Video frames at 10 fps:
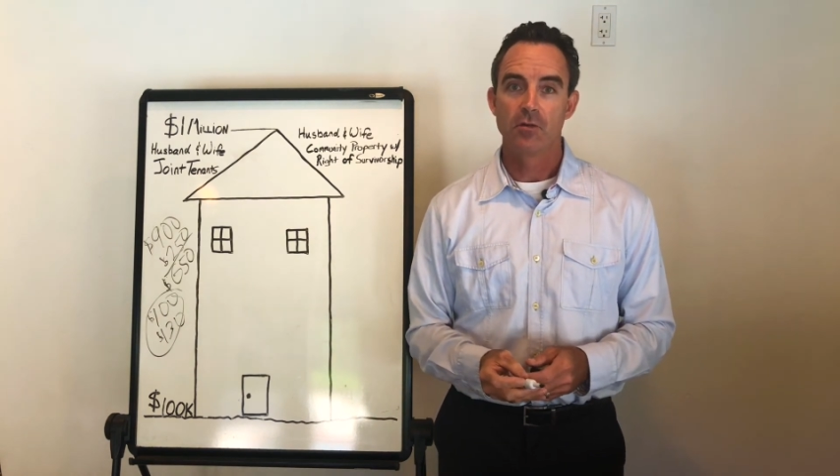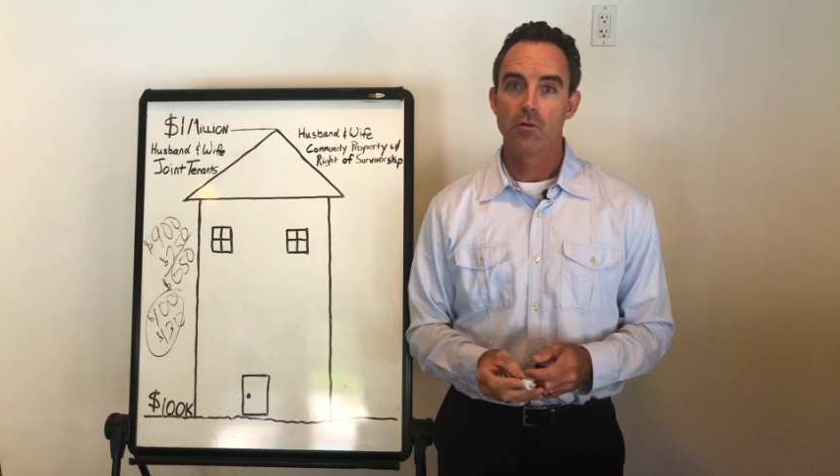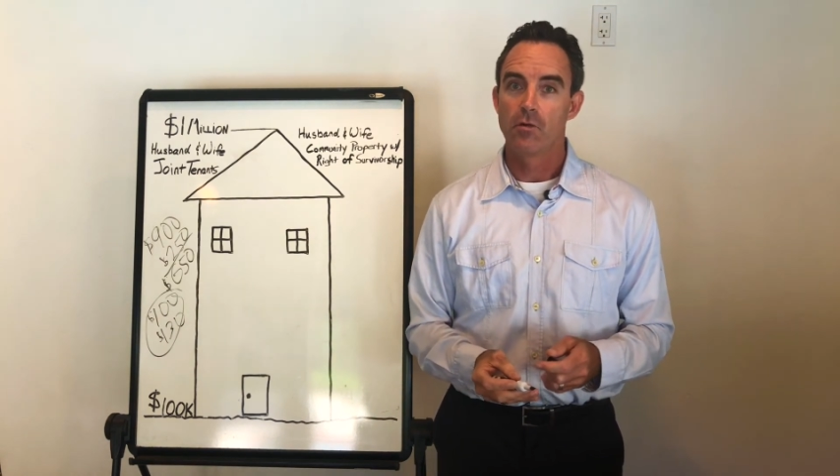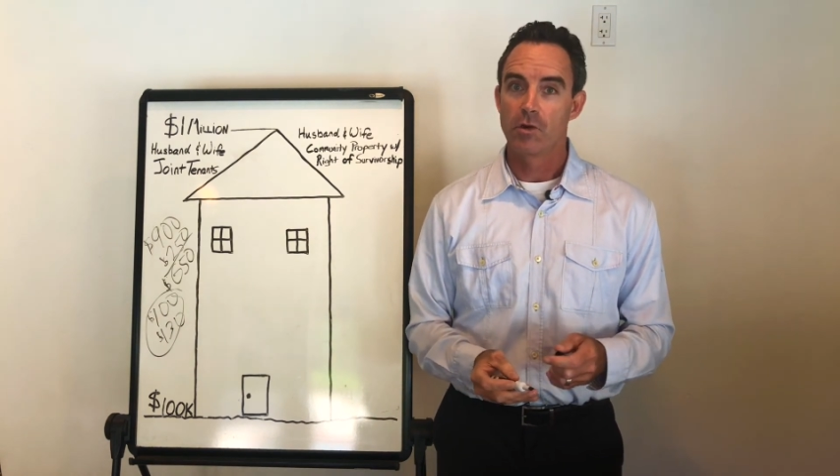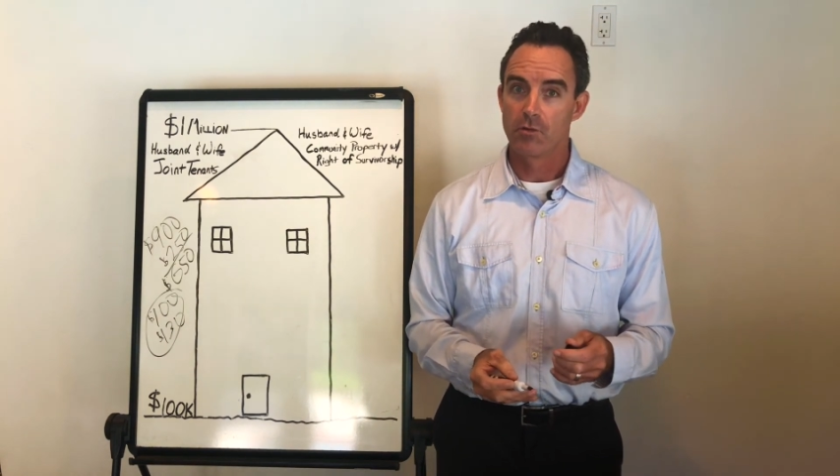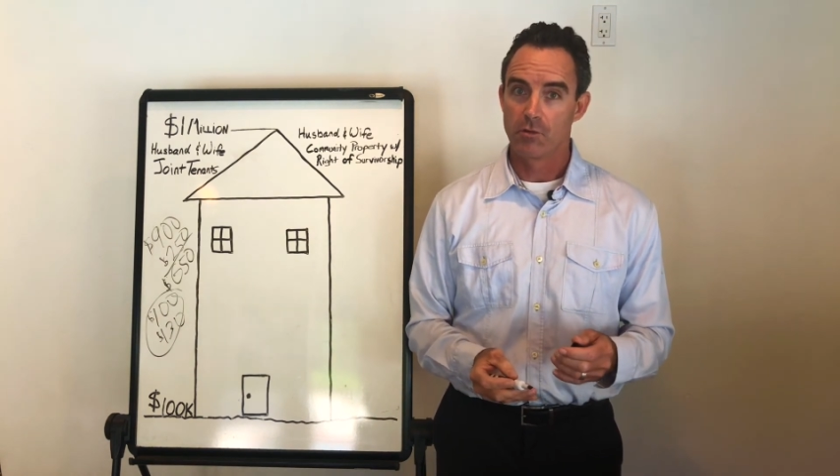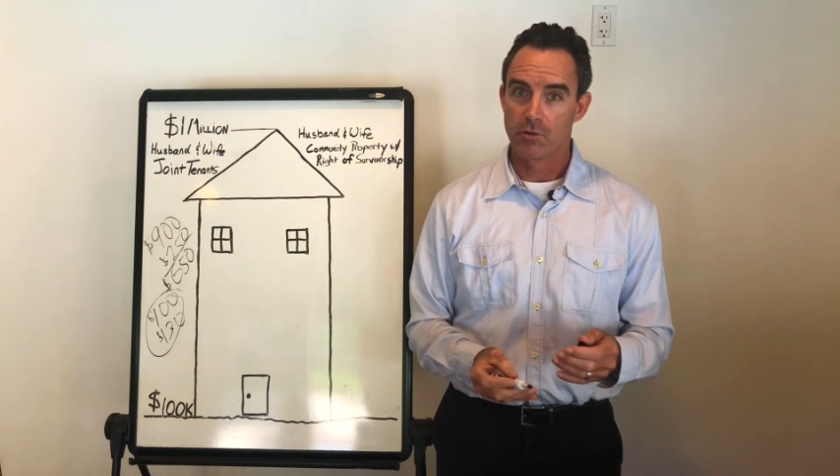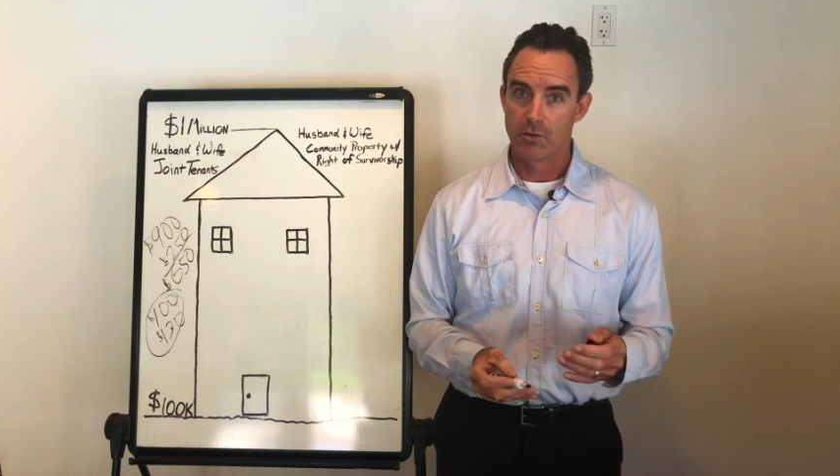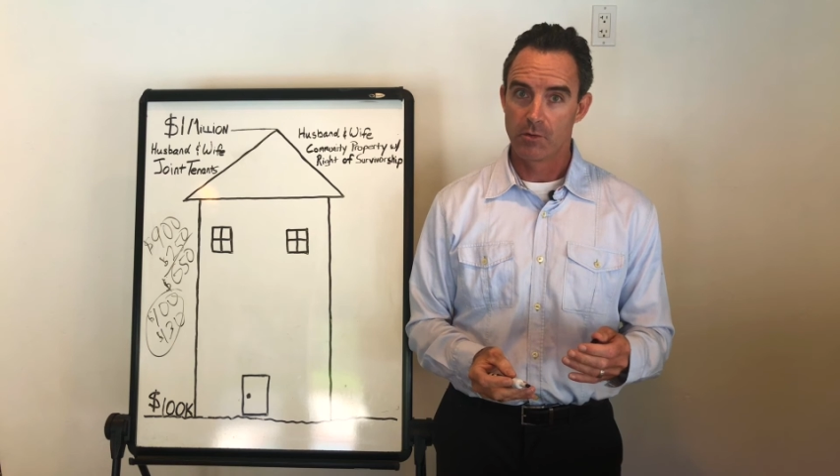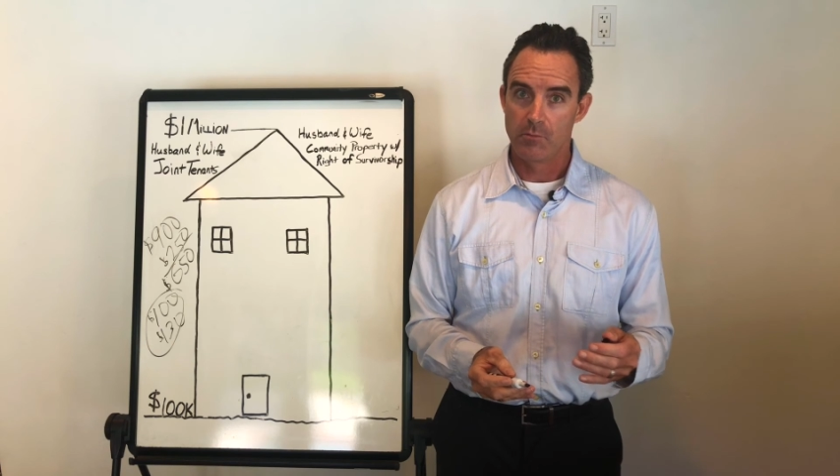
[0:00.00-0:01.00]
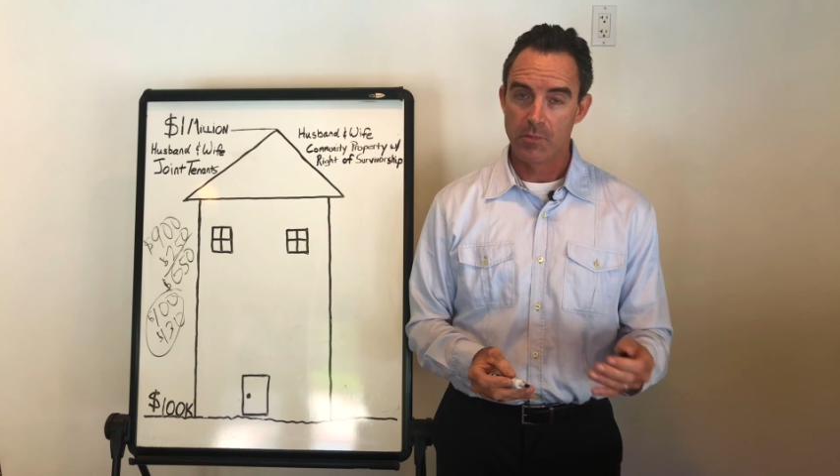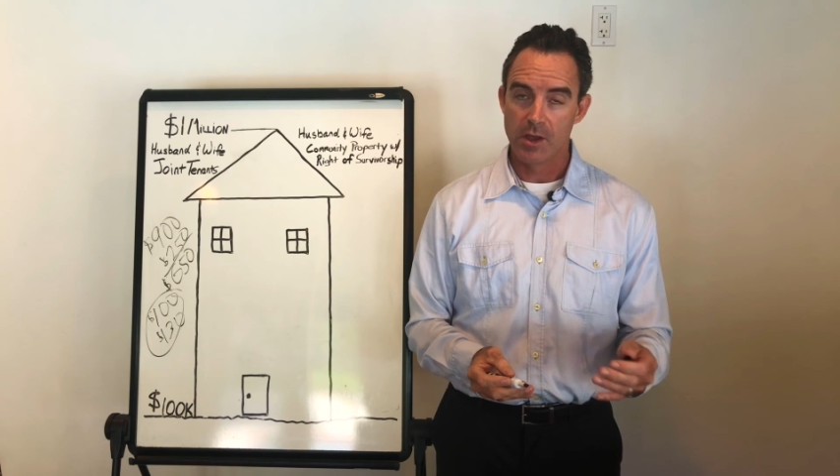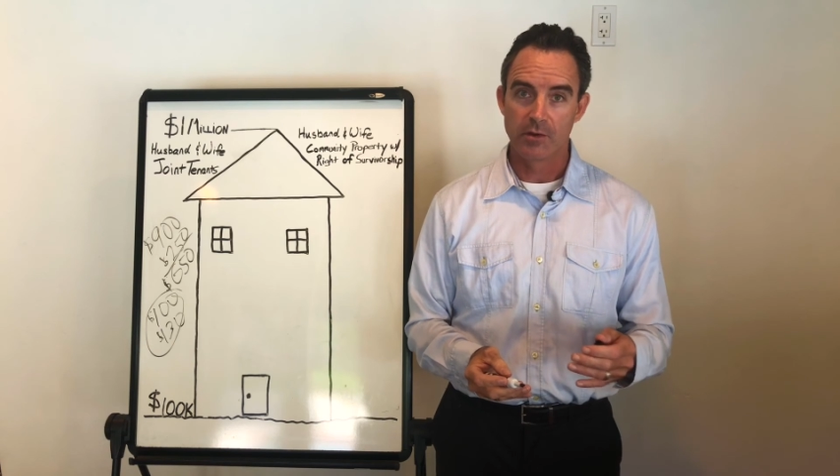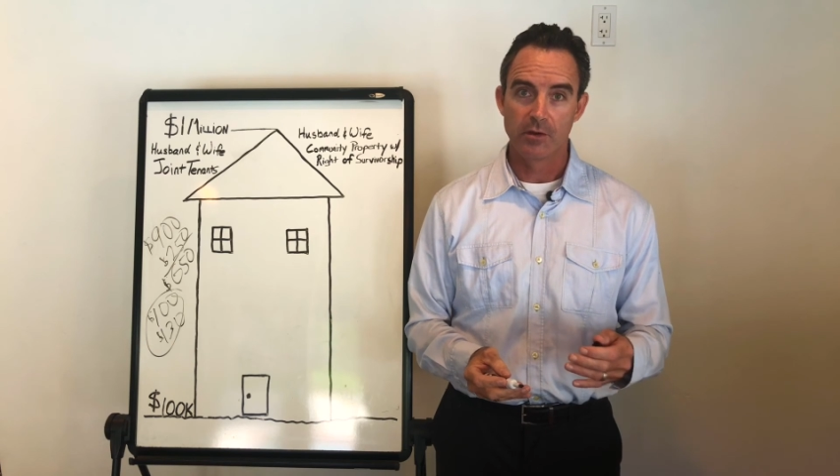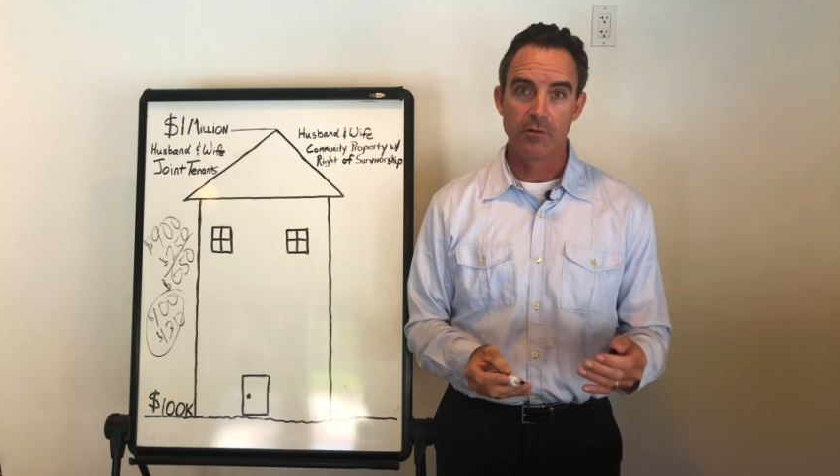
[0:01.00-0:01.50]
or your
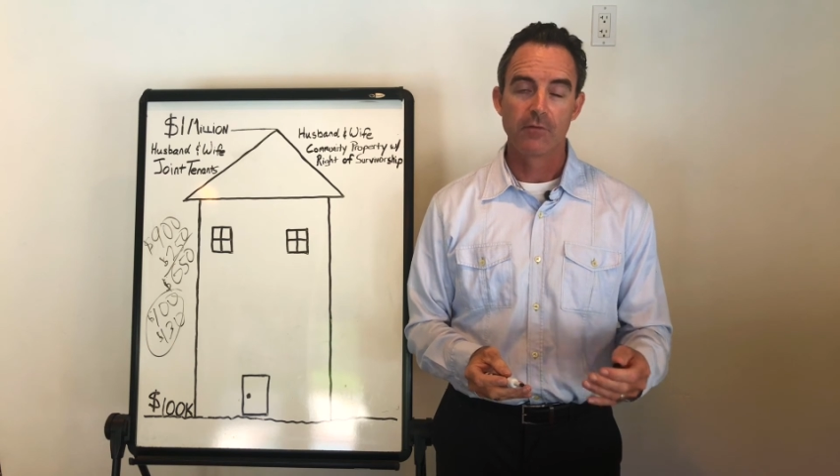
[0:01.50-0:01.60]
mother or